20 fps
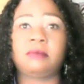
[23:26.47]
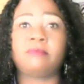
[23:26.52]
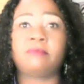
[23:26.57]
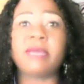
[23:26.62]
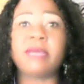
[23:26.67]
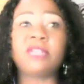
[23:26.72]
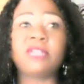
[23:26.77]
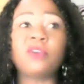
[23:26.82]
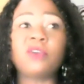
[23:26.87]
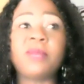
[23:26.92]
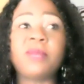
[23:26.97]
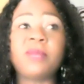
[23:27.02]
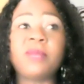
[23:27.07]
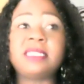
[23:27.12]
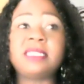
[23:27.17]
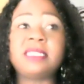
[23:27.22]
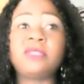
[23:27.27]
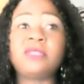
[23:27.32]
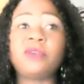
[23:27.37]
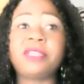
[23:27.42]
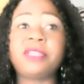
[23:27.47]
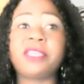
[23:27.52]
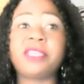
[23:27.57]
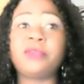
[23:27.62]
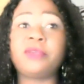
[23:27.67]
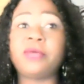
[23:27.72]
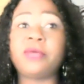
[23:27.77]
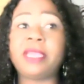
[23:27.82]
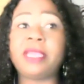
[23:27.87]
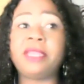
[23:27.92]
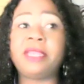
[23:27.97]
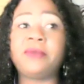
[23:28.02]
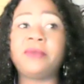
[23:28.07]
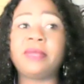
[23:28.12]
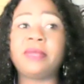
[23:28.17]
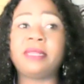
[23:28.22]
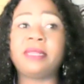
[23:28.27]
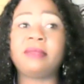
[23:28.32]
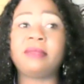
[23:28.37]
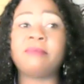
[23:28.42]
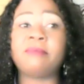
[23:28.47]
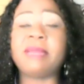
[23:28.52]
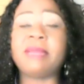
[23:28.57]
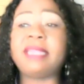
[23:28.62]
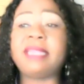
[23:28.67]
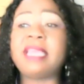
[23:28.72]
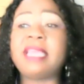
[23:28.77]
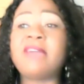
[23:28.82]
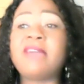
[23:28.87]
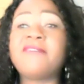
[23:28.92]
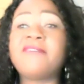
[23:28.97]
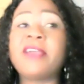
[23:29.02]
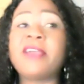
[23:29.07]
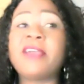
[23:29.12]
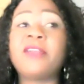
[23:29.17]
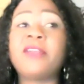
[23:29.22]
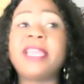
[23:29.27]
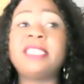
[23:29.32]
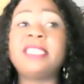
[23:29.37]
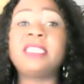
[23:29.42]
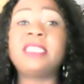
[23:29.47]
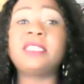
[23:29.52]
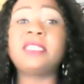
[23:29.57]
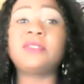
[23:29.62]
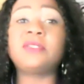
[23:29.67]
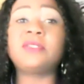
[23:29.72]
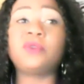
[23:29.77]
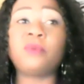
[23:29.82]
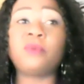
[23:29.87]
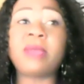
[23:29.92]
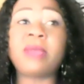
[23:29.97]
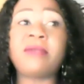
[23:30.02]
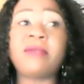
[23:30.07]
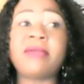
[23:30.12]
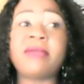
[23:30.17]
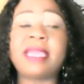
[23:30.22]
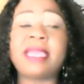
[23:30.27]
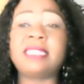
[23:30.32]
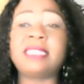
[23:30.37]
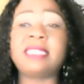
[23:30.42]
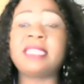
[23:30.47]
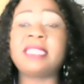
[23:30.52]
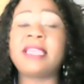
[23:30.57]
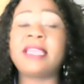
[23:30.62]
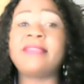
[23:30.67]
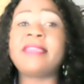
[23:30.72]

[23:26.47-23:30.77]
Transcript: Matomola did not kill anyone, but they are violating his human right.